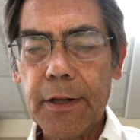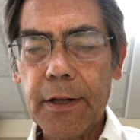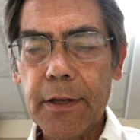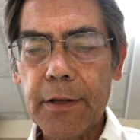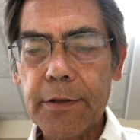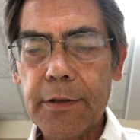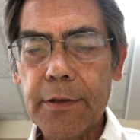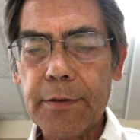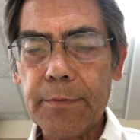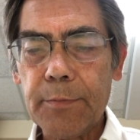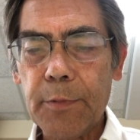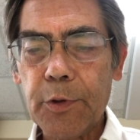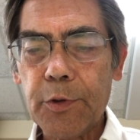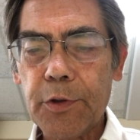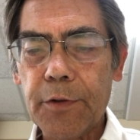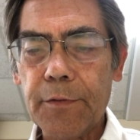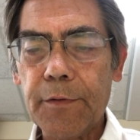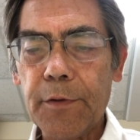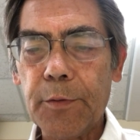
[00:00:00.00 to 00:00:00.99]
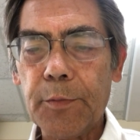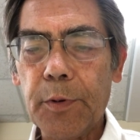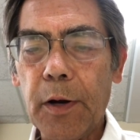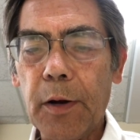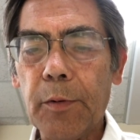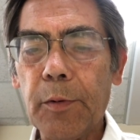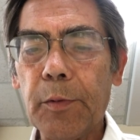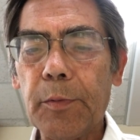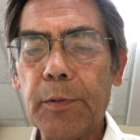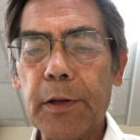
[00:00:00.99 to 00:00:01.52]
as most of you
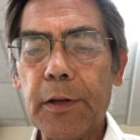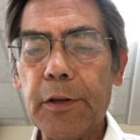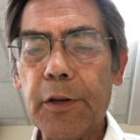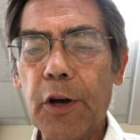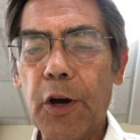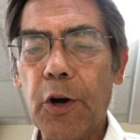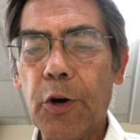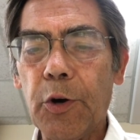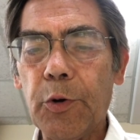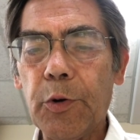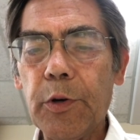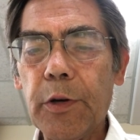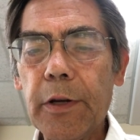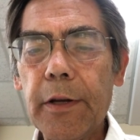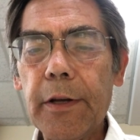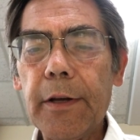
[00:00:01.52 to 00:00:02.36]
probably know,